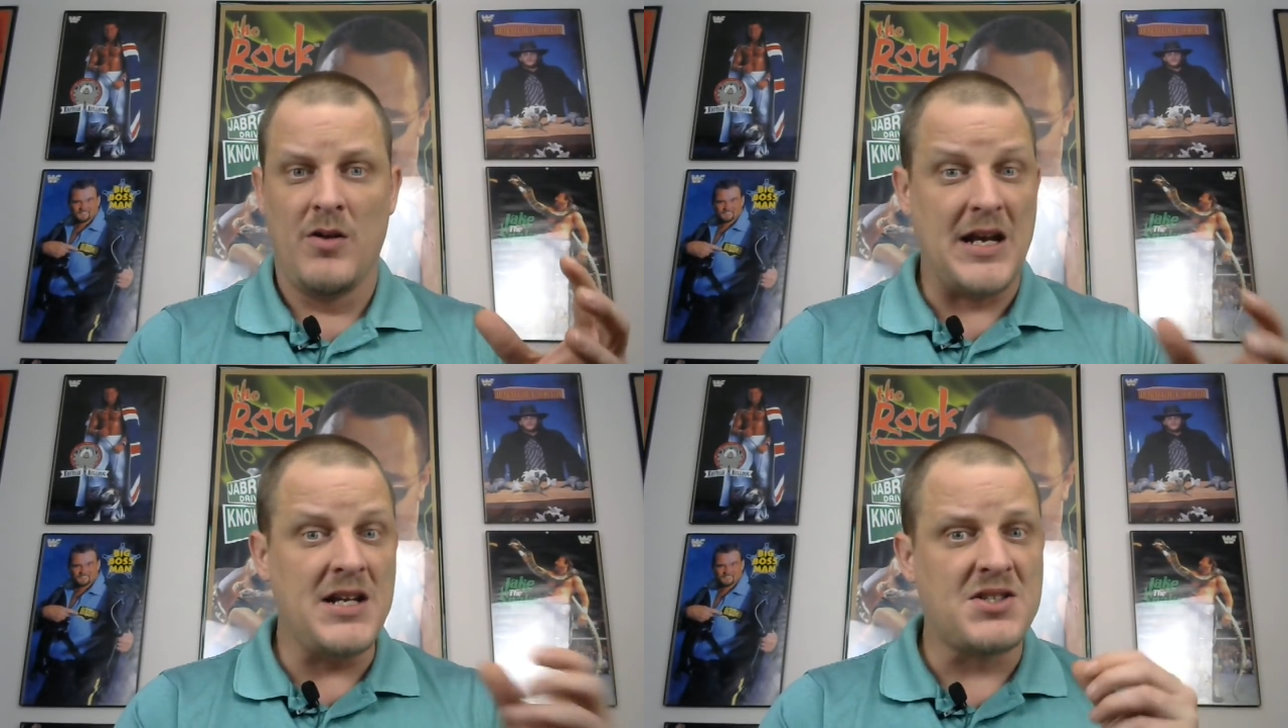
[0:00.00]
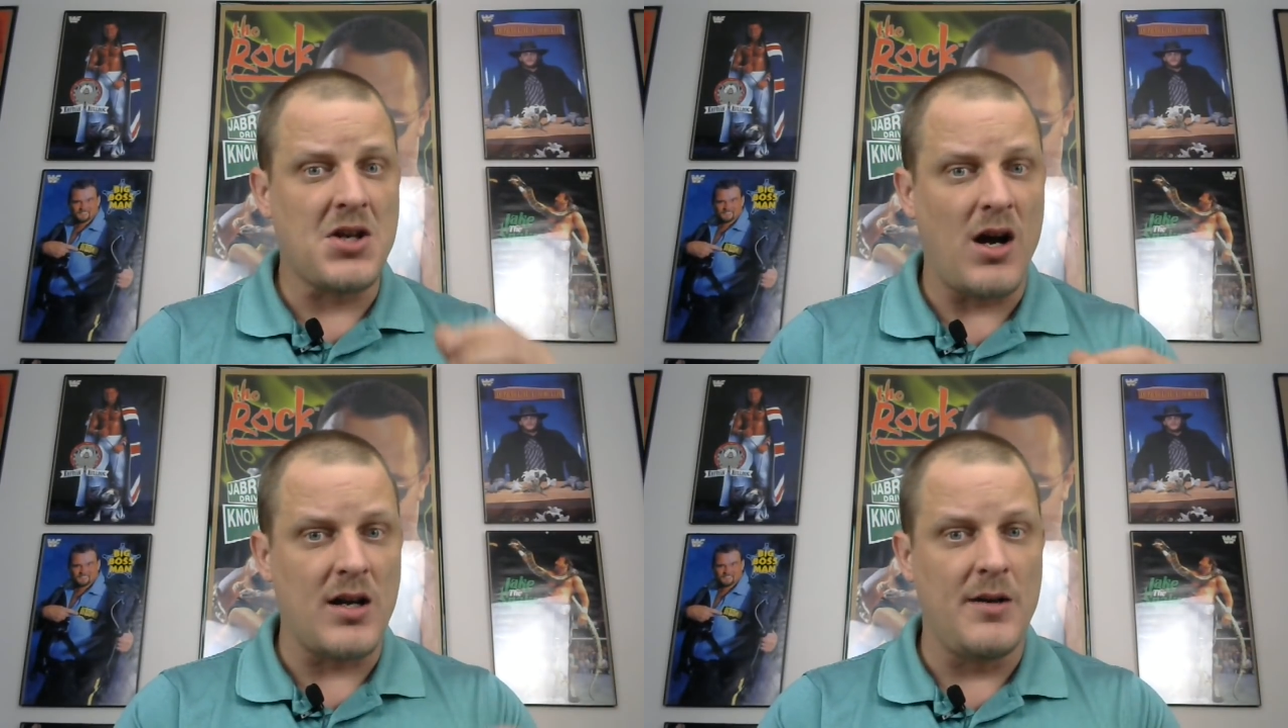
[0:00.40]
and he's
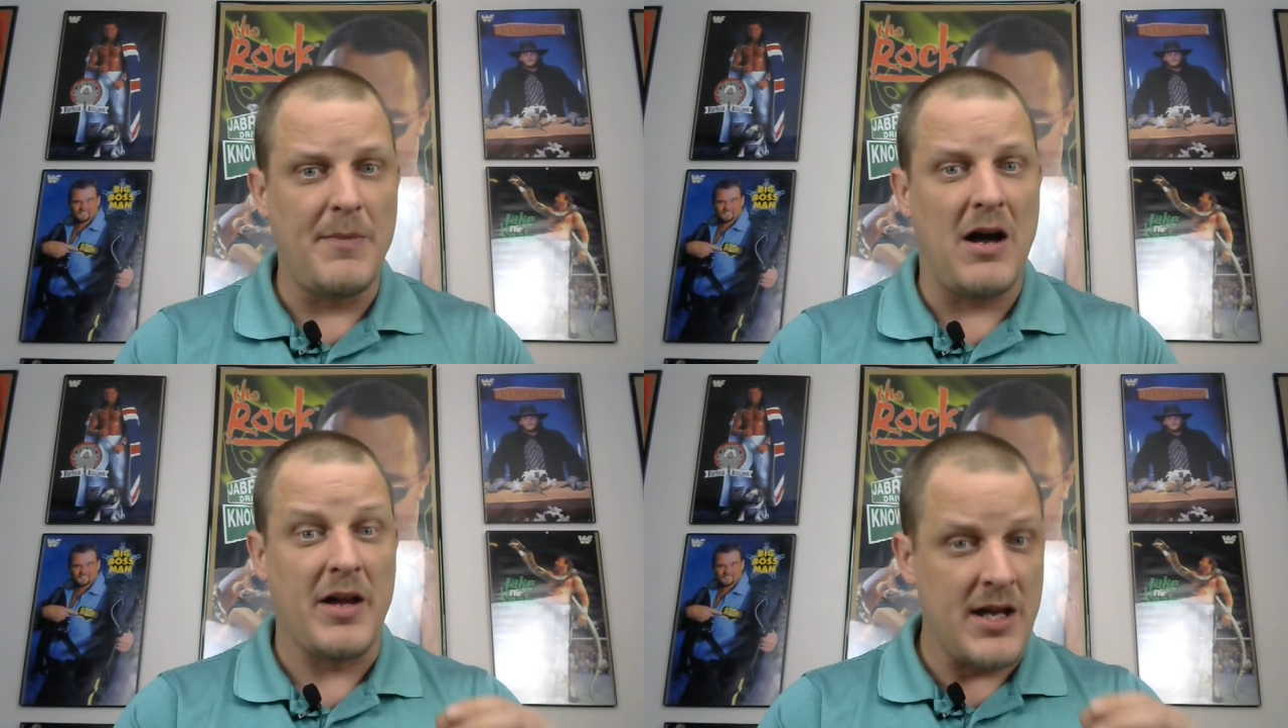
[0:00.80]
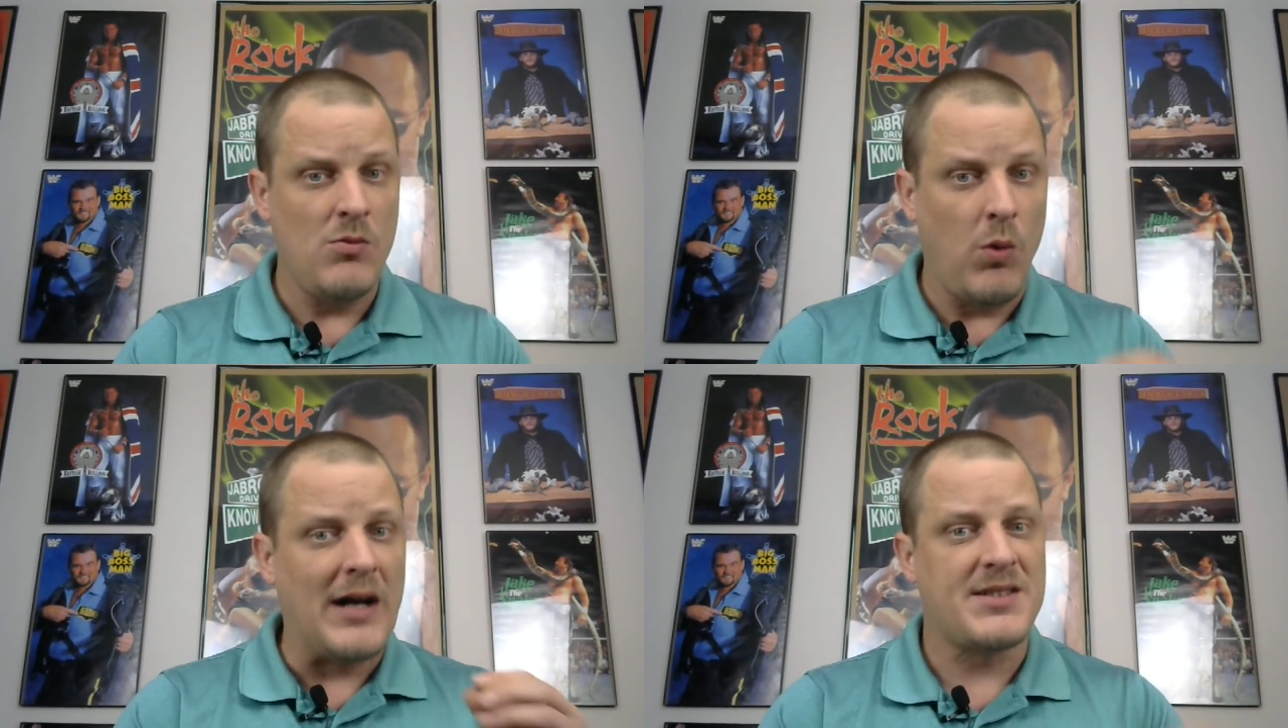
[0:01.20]
talking about he
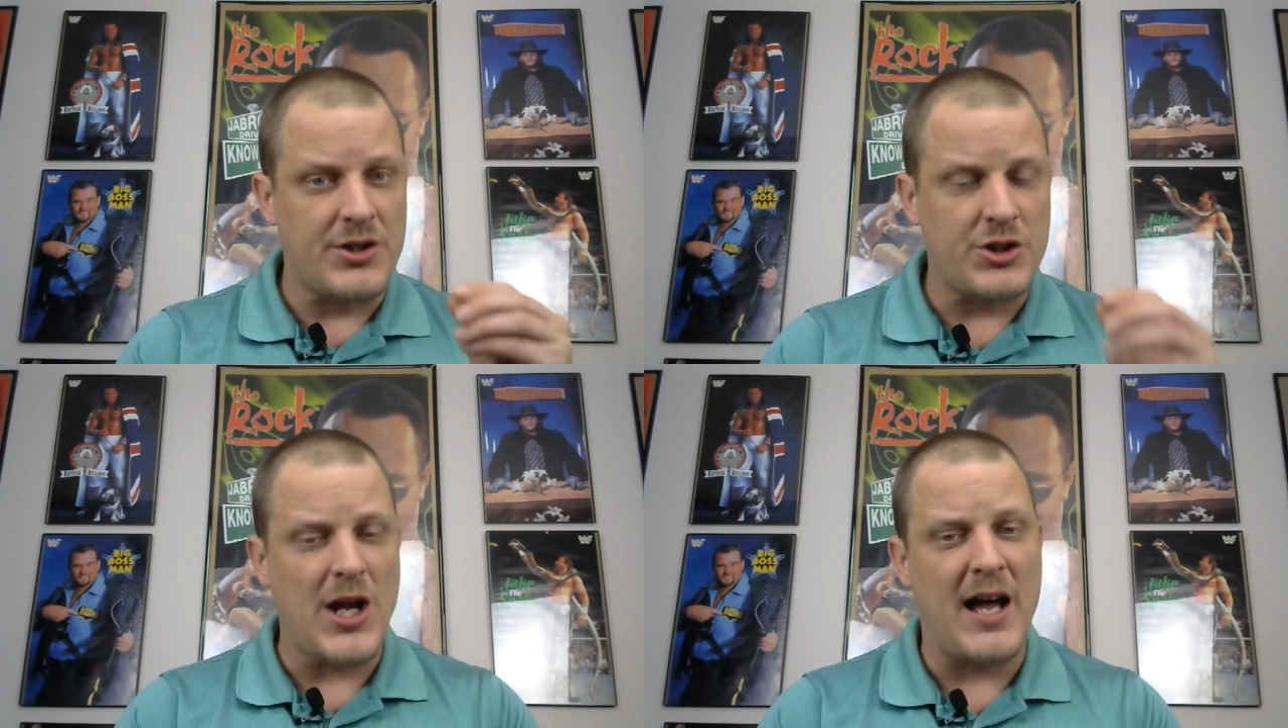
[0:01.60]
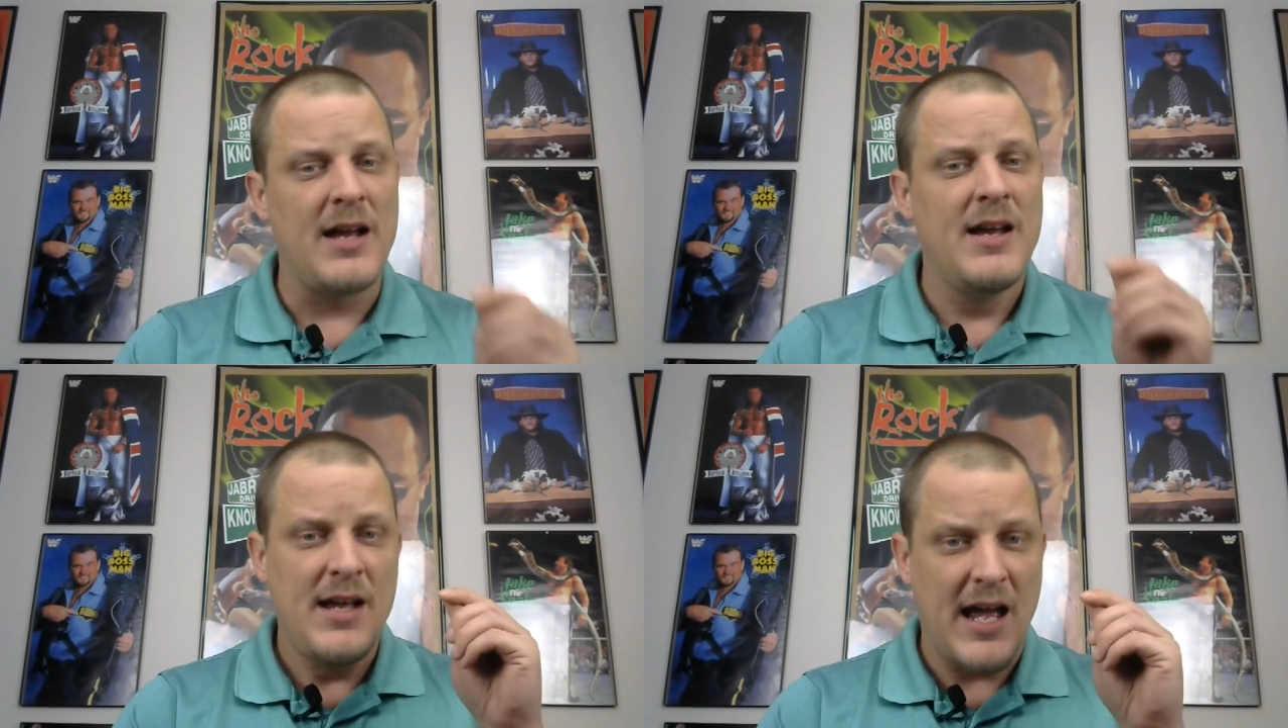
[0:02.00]
wants a shot